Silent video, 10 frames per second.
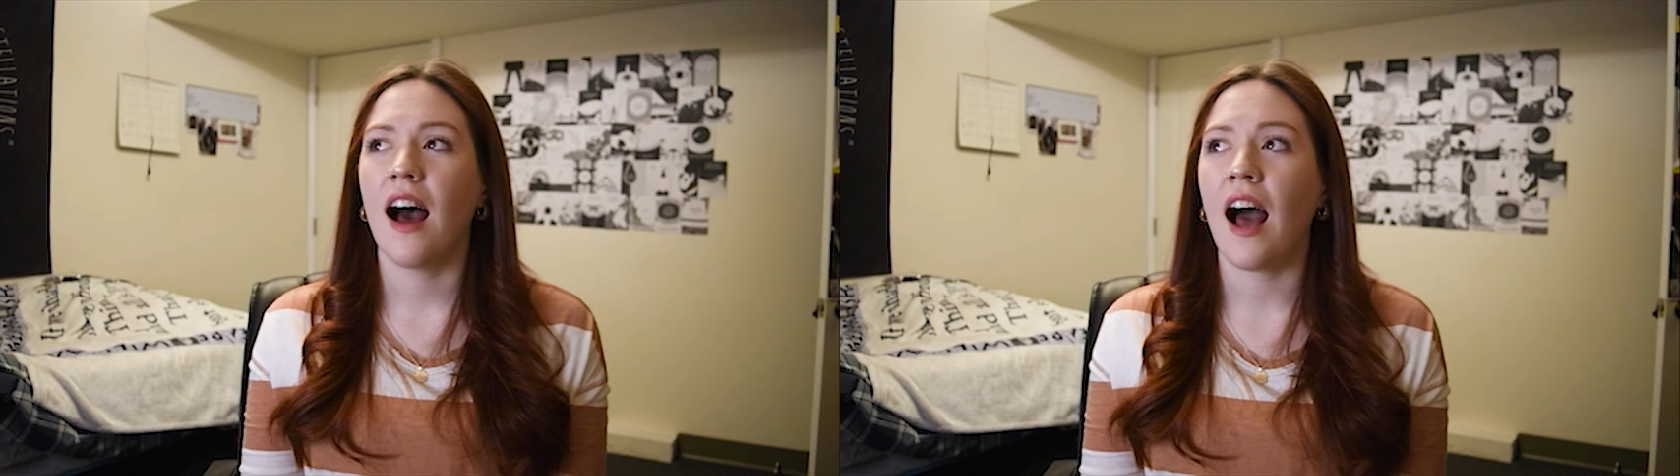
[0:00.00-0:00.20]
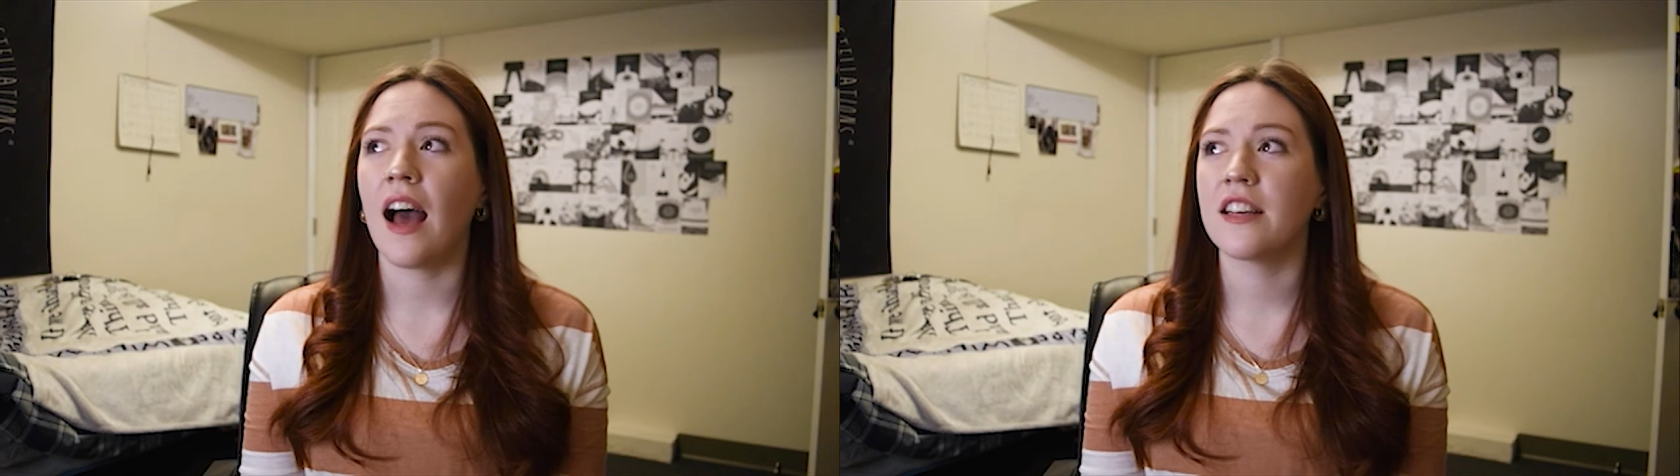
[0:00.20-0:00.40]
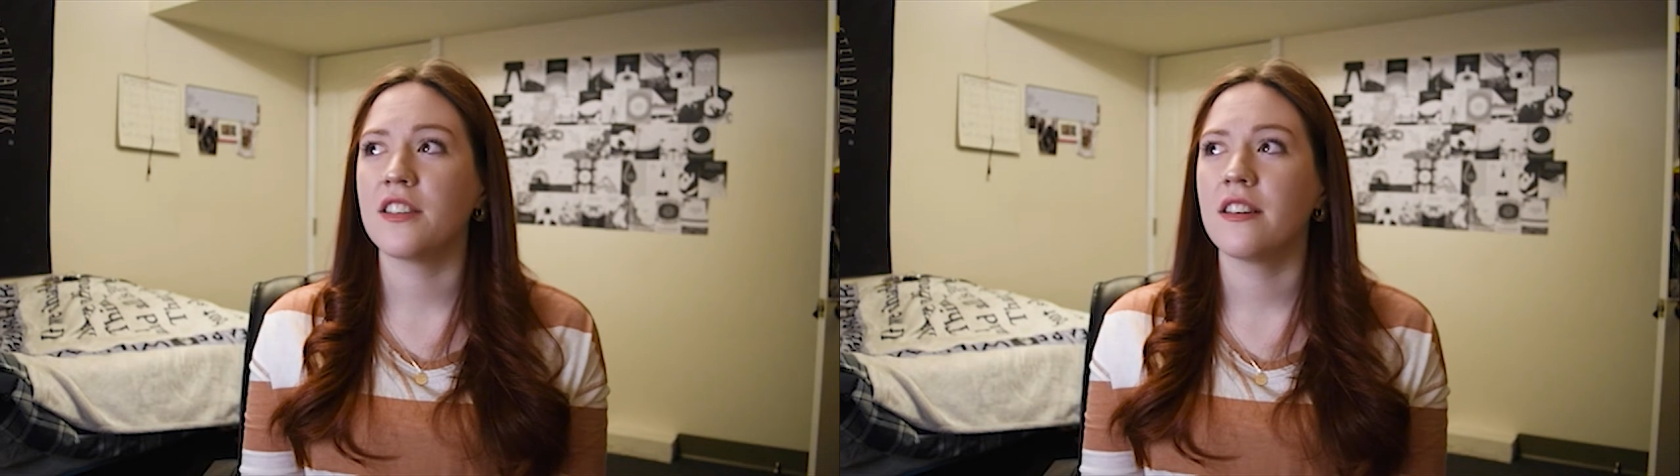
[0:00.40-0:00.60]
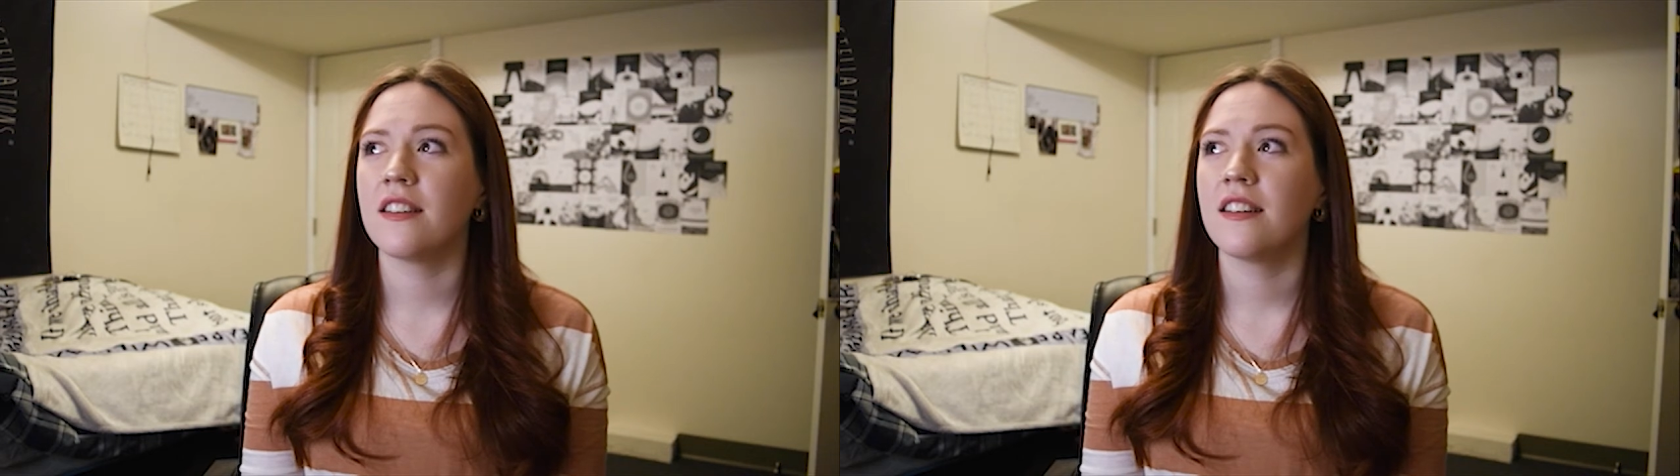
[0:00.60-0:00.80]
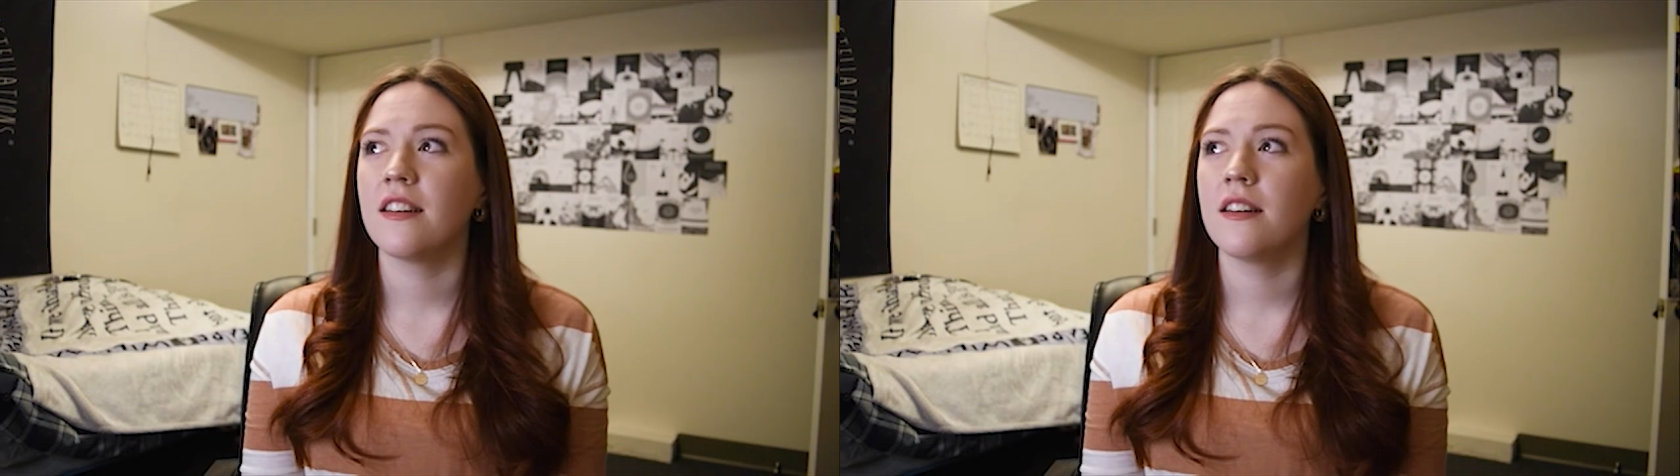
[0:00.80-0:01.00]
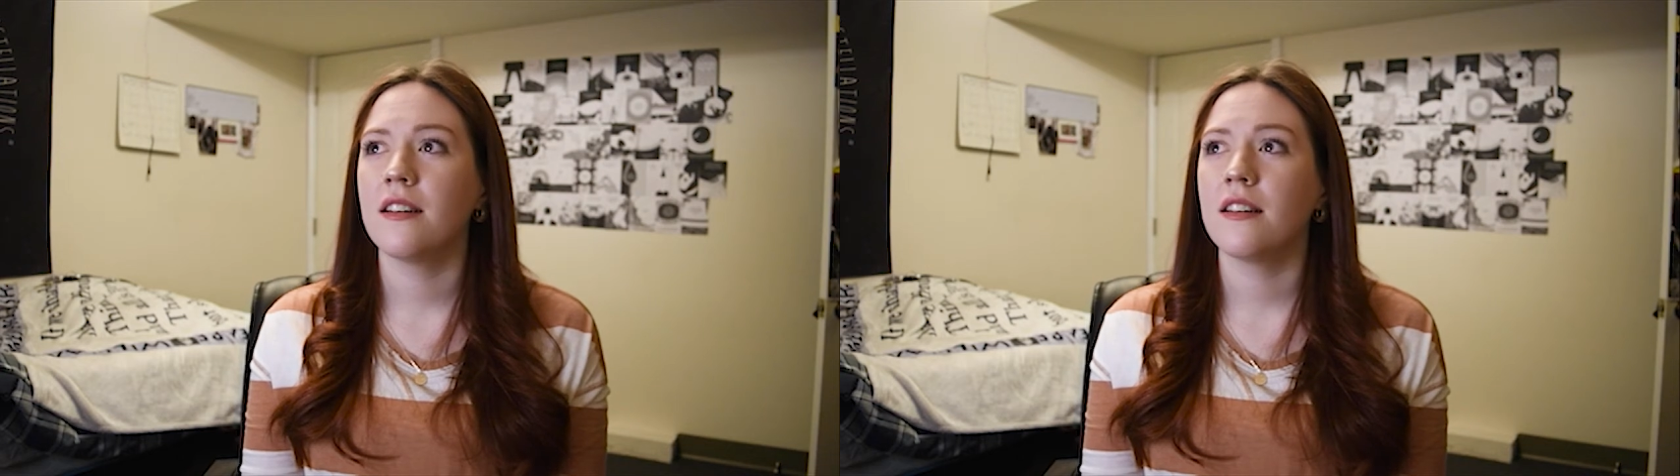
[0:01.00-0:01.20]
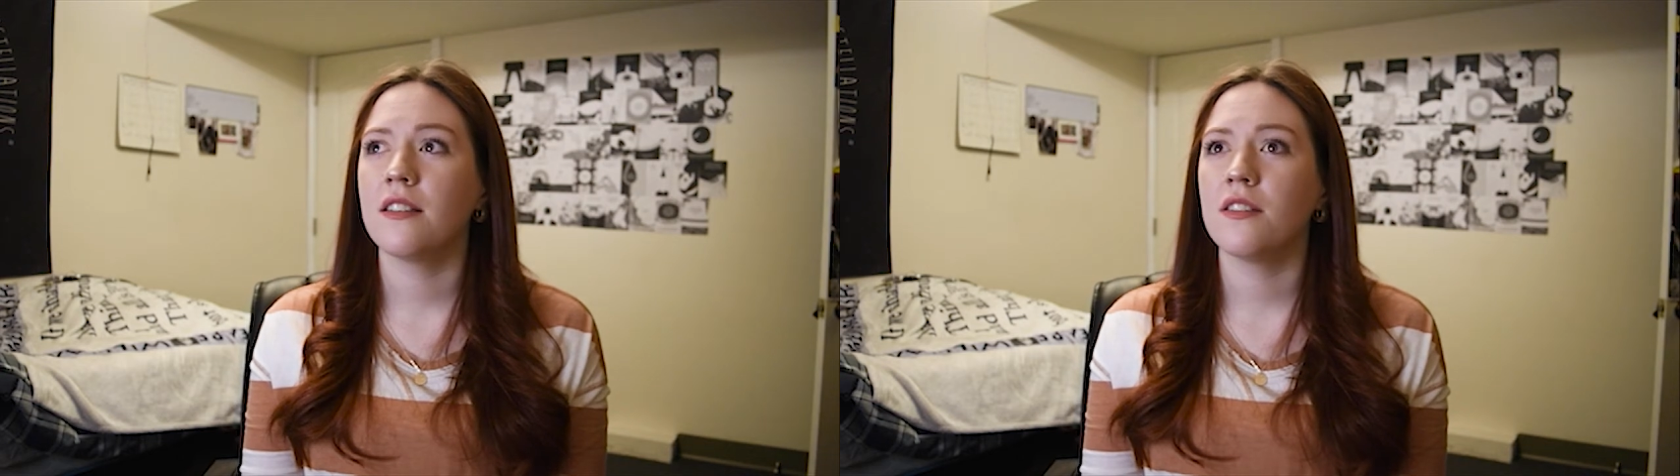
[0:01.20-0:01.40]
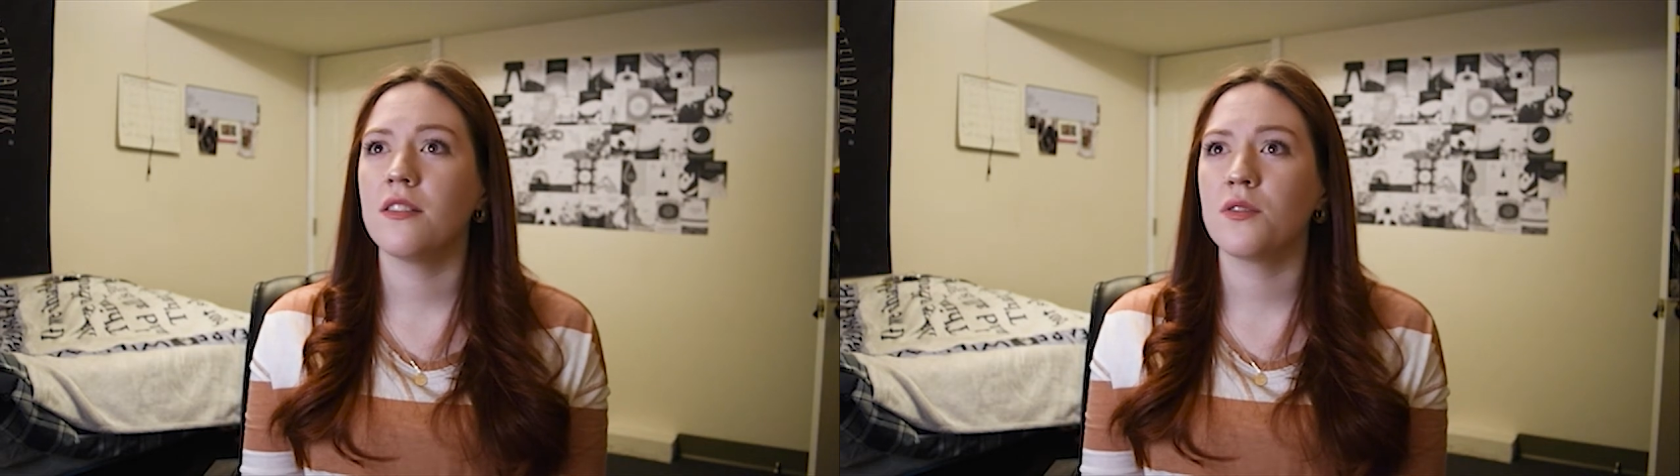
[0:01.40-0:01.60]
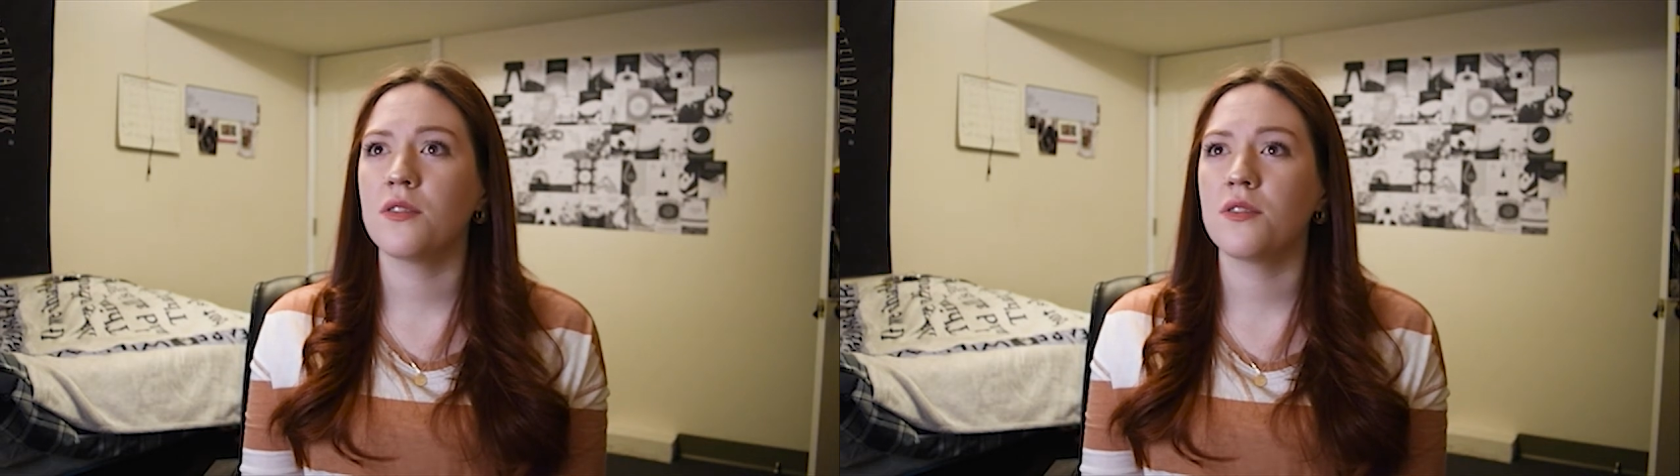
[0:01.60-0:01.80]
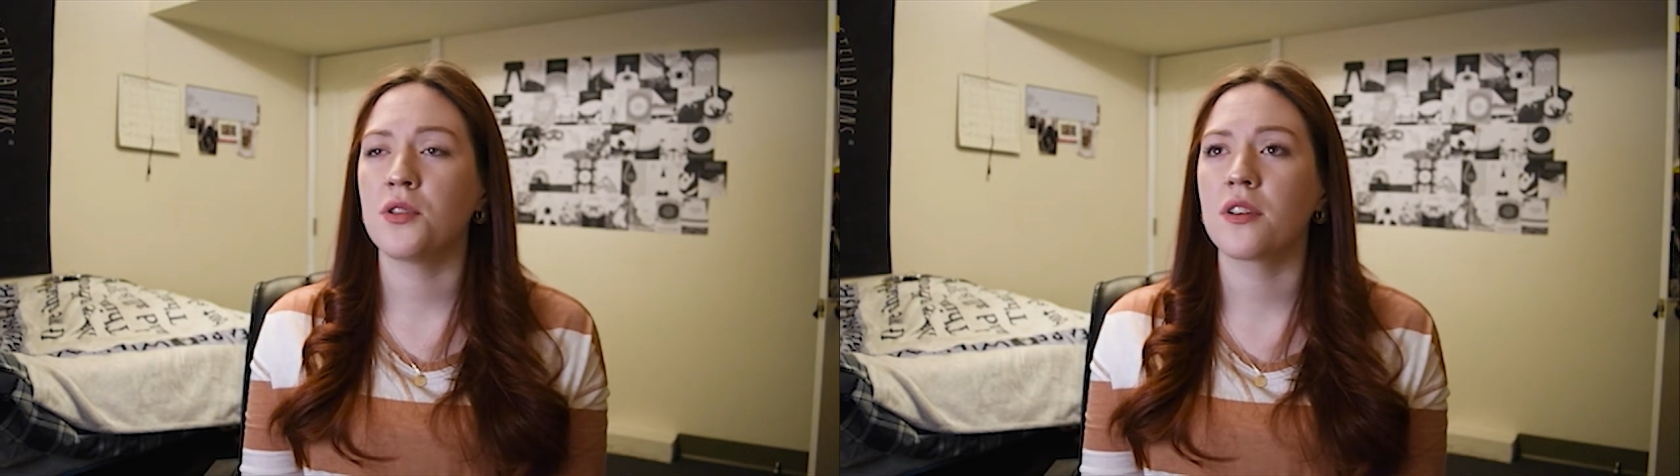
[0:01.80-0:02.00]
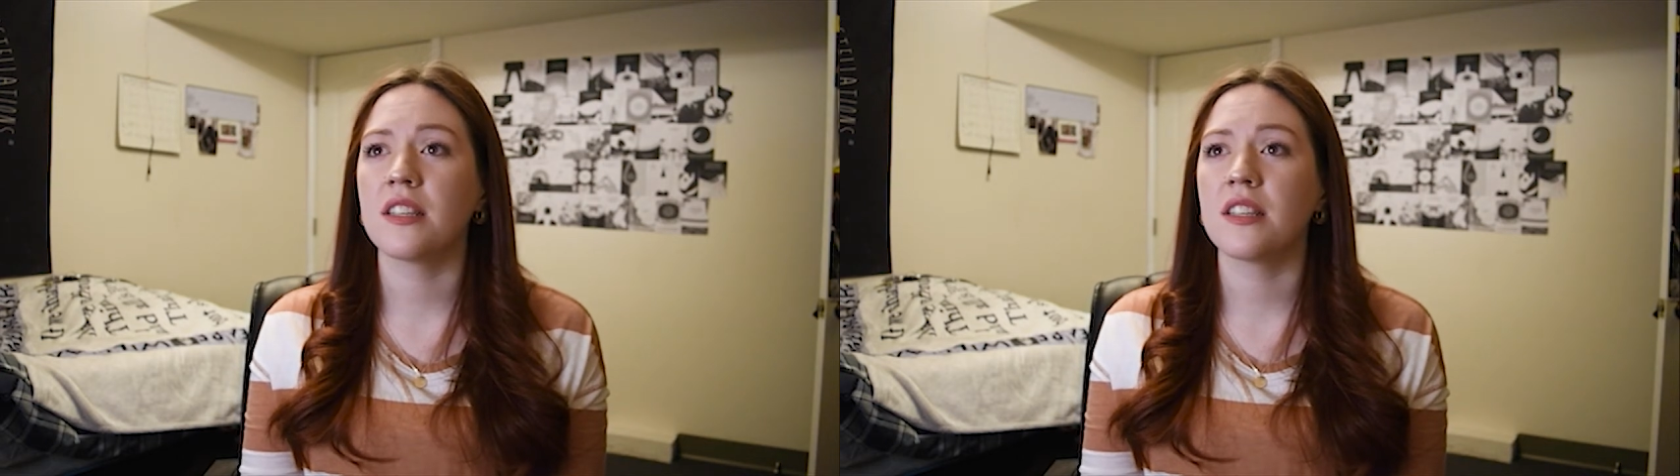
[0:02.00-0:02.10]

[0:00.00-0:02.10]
I took